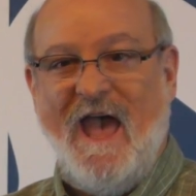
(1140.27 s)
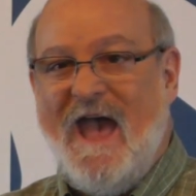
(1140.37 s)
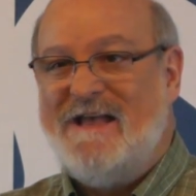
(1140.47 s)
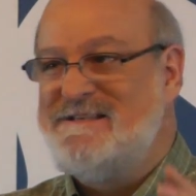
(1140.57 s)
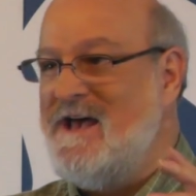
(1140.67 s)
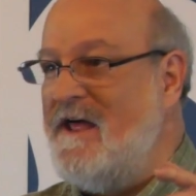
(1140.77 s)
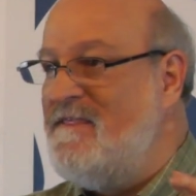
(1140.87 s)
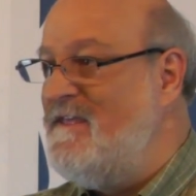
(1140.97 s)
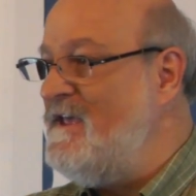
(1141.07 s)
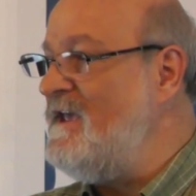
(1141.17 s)
as
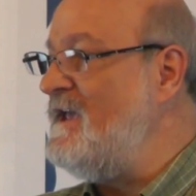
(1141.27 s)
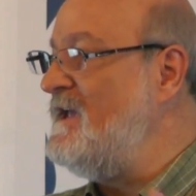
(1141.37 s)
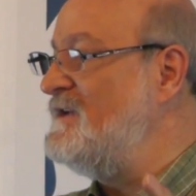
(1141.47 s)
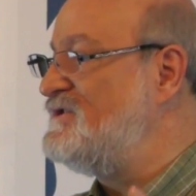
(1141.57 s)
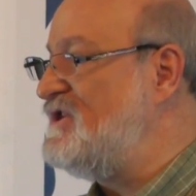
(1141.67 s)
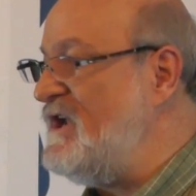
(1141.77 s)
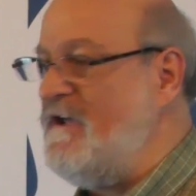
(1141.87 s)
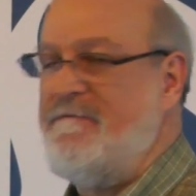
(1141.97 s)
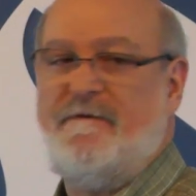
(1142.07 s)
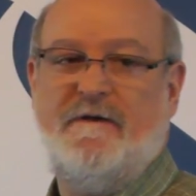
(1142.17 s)
the
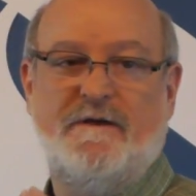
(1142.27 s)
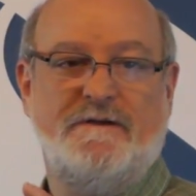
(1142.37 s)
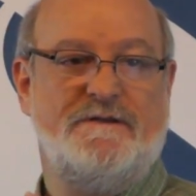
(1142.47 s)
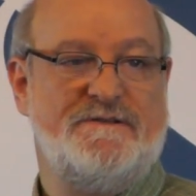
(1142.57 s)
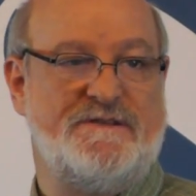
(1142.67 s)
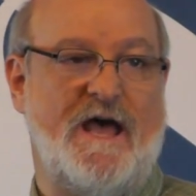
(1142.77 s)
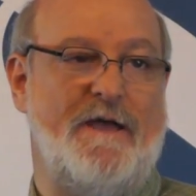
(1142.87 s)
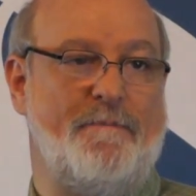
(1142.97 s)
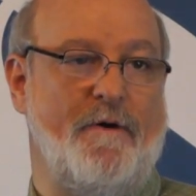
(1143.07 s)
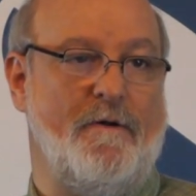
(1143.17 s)
chief
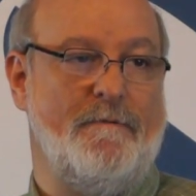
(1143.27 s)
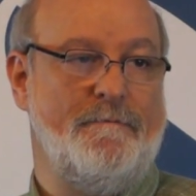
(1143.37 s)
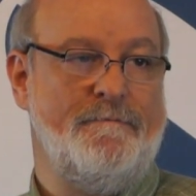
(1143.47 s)
disciple.